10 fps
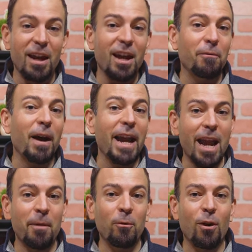If I
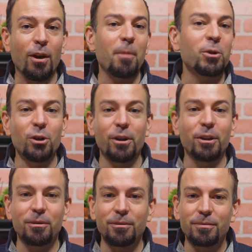am wrong, I'm sure
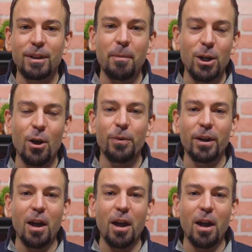you'll let me know in the